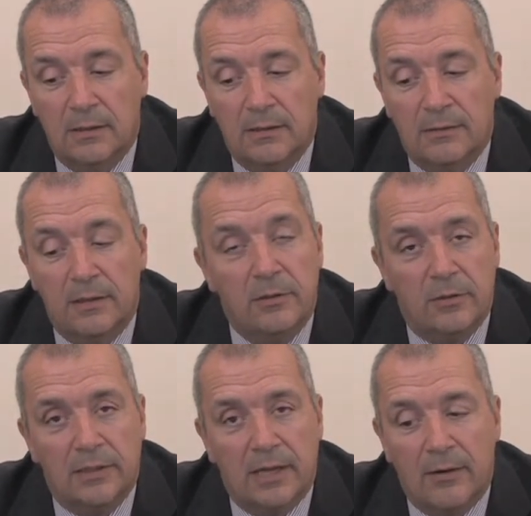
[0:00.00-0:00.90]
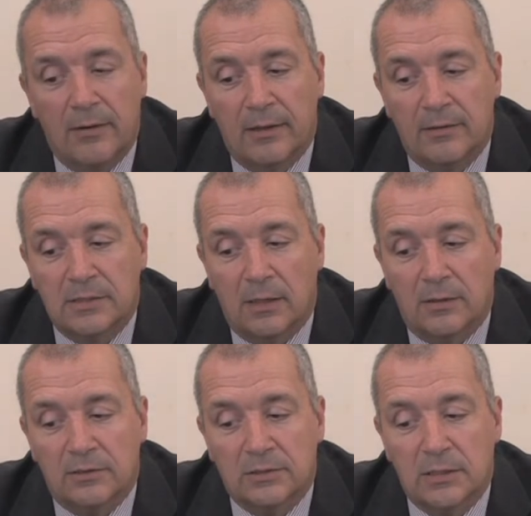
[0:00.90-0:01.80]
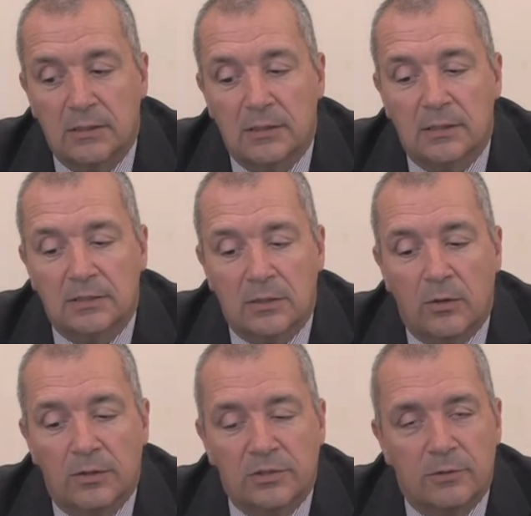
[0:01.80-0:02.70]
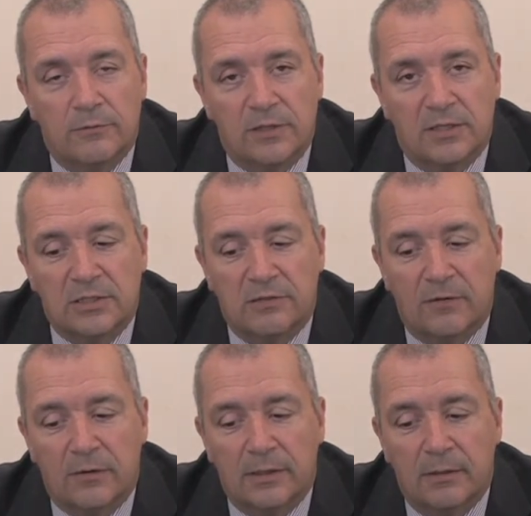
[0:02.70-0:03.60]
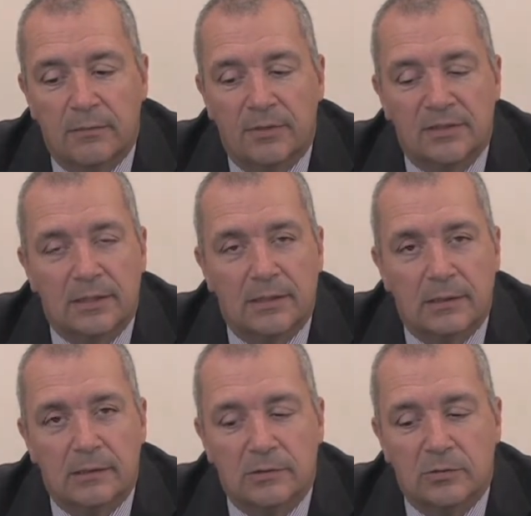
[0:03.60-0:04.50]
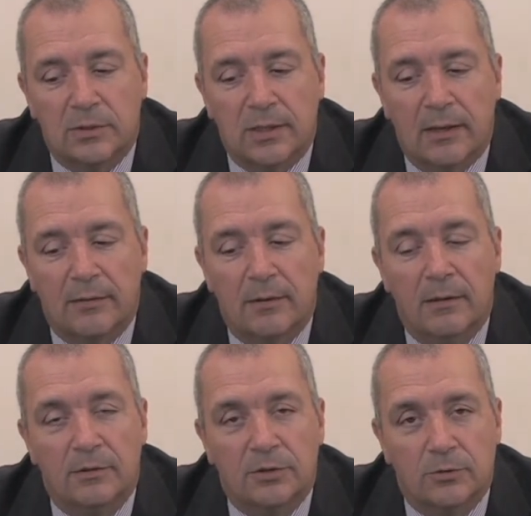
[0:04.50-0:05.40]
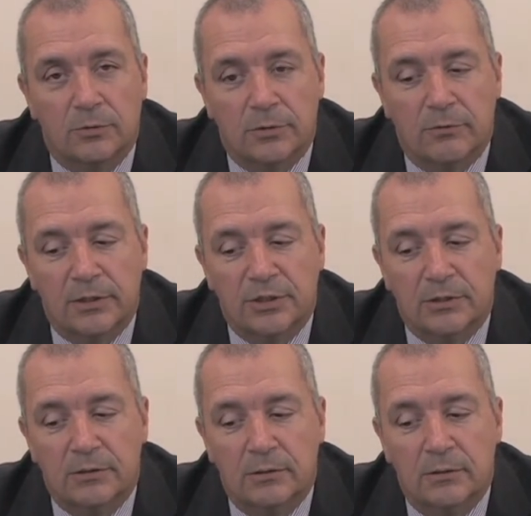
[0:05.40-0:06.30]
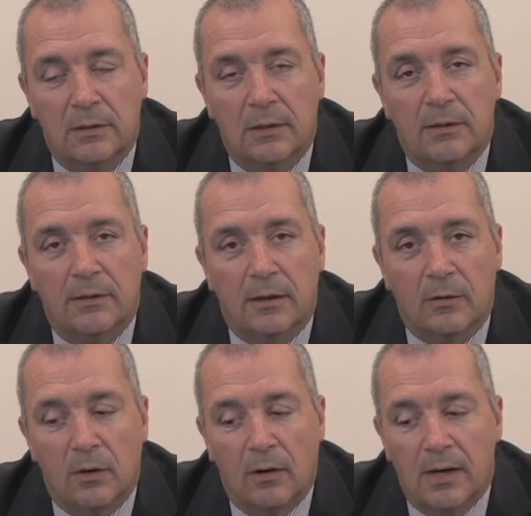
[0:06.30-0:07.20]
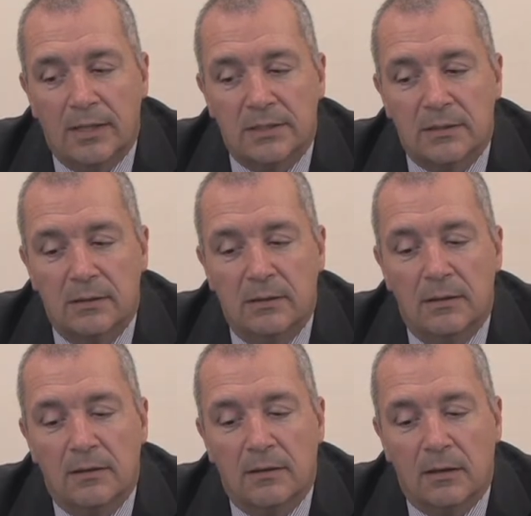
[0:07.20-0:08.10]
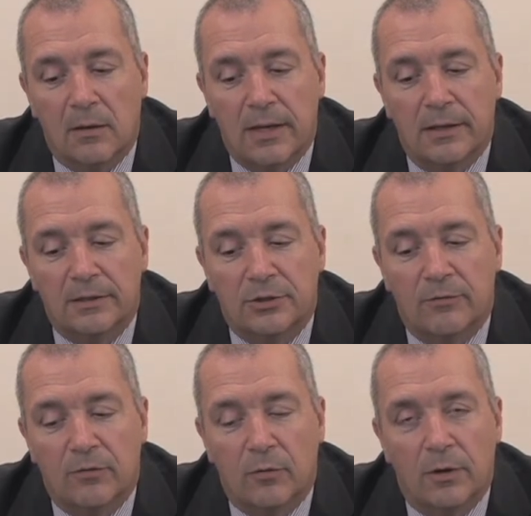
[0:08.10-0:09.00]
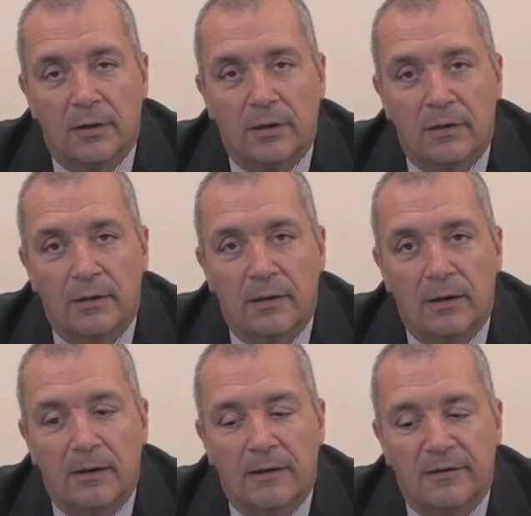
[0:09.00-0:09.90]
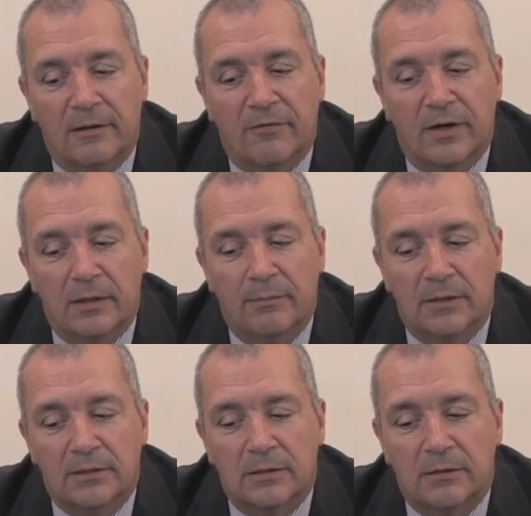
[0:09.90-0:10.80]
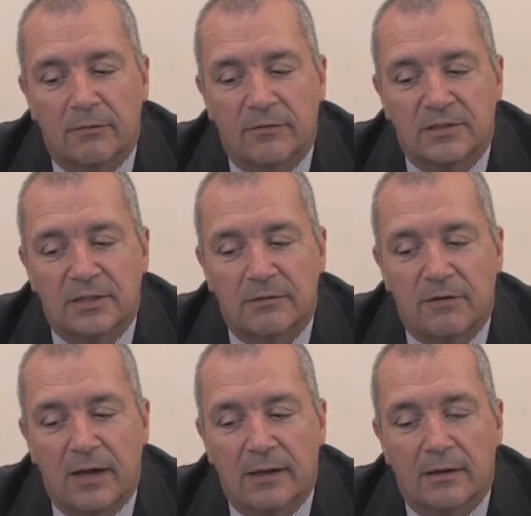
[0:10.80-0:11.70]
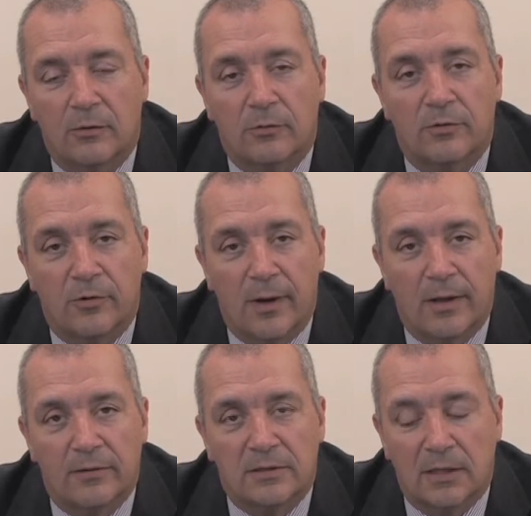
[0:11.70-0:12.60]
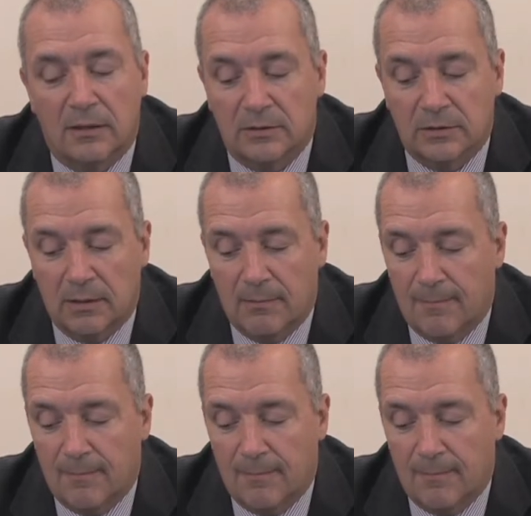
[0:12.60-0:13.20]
then you can carry out the task as long as you have justified it by taking into account the short duration, the low height, the light nature of the work, and the availability of the safe handhold throughout the task.